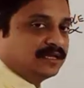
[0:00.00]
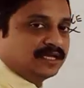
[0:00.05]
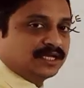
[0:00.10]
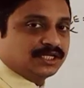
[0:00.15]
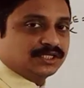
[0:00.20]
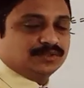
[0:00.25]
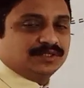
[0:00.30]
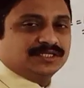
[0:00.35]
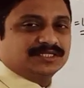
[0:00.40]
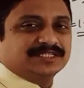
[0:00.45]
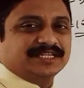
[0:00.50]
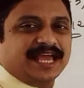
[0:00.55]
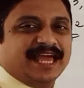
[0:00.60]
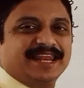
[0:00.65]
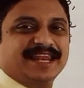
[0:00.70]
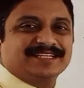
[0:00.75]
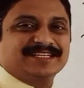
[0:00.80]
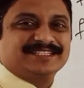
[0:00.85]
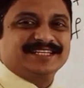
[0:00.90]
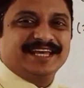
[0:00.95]
So does
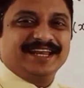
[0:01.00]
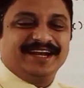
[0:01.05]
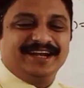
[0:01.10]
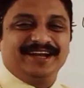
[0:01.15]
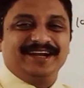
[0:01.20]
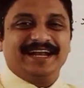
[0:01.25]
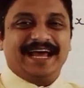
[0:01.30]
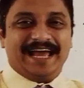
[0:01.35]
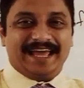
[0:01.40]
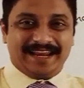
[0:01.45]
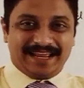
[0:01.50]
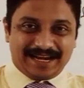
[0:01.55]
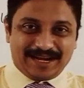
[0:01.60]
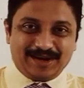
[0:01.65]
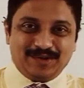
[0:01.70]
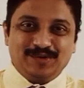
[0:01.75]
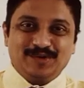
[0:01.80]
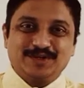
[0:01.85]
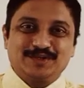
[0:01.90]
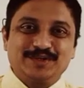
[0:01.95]
10x derivative
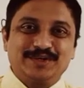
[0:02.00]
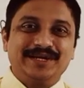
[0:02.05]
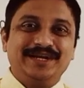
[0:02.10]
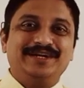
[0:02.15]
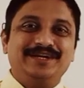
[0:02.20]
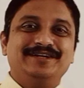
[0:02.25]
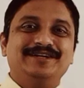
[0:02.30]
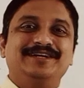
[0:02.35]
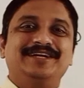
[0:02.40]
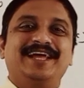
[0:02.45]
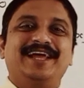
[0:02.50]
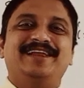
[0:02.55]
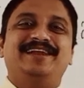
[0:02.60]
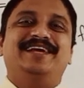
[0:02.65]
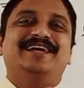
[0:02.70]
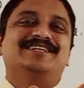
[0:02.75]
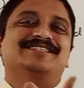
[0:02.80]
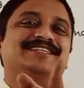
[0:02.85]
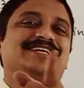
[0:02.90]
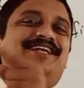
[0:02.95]
directly also written
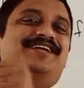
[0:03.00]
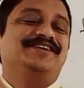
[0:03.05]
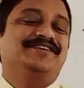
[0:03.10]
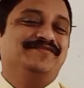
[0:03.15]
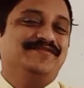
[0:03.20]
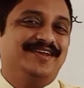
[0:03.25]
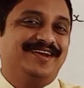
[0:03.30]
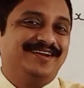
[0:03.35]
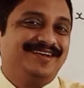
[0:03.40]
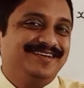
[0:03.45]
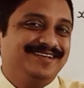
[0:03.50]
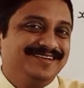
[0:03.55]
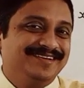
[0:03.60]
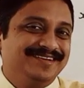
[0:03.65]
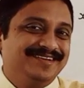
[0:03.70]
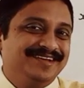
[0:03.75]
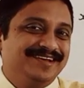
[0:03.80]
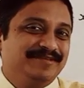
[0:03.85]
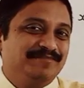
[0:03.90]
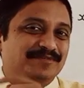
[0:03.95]
10x derivative
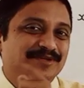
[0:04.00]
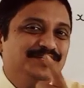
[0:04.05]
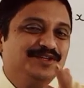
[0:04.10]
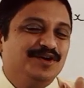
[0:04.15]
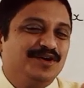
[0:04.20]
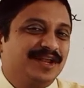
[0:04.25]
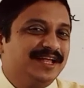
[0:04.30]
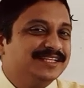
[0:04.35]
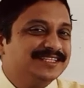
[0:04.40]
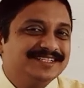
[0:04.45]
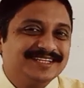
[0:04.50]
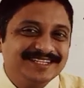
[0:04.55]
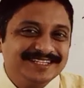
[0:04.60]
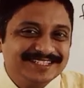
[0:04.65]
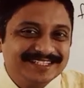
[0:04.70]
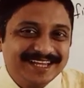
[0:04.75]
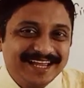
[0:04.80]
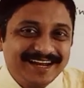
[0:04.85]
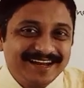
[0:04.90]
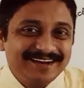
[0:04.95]
1? Means your answer is
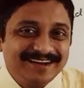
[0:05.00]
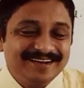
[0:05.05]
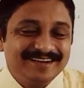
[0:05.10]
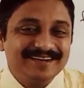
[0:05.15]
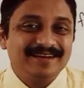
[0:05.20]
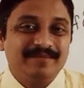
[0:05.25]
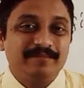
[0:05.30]
10.